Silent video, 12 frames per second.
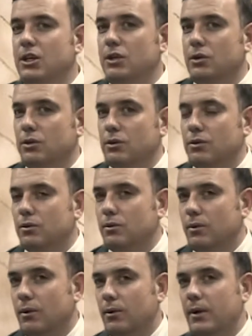you
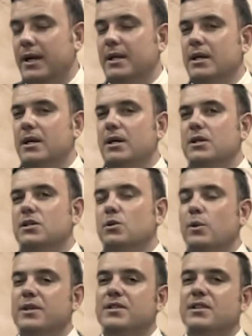all right so
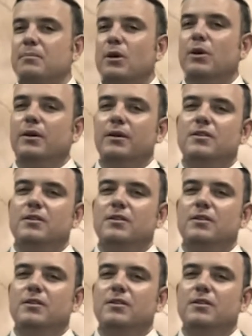when some not,